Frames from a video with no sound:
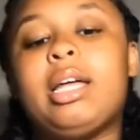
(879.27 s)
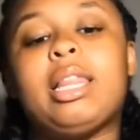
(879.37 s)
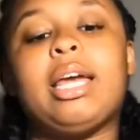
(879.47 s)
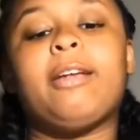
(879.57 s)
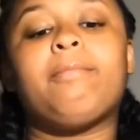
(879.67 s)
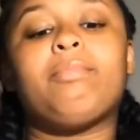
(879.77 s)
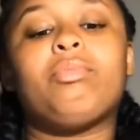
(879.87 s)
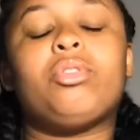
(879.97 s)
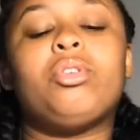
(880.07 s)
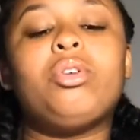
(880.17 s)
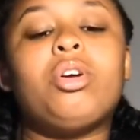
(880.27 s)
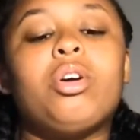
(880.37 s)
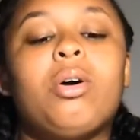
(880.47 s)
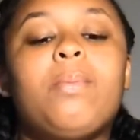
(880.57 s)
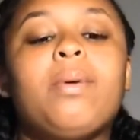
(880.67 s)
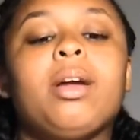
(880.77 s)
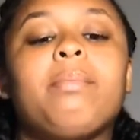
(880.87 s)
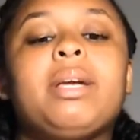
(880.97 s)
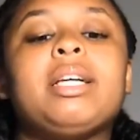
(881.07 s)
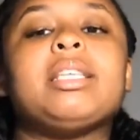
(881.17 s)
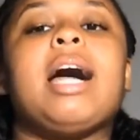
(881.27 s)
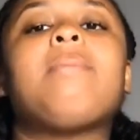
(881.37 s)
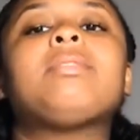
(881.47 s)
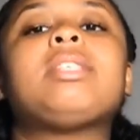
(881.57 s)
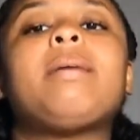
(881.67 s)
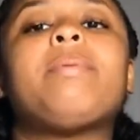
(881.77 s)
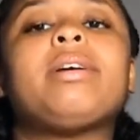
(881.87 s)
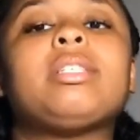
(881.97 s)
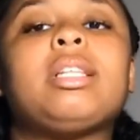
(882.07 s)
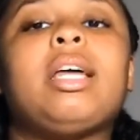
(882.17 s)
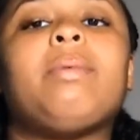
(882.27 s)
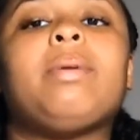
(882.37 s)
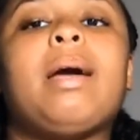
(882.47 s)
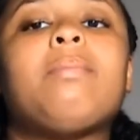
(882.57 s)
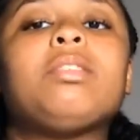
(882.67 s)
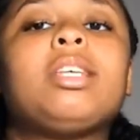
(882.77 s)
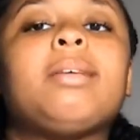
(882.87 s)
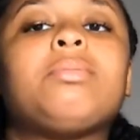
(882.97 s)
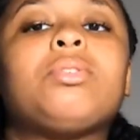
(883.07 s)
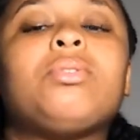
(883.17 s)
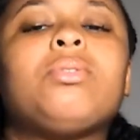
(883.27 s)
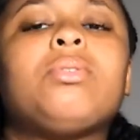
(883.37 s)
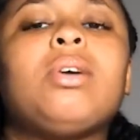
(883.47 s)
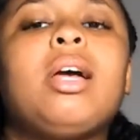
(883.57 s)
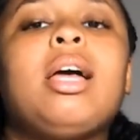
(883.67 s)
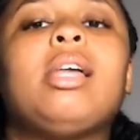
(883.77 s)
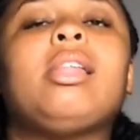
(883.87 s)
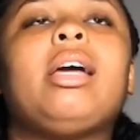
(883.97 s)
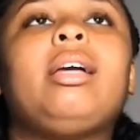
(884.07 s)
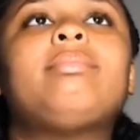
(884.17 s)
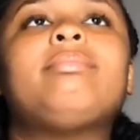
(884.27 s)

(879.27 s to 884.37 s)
like, do your homework. Because I was that person, like, when I would skip school, like,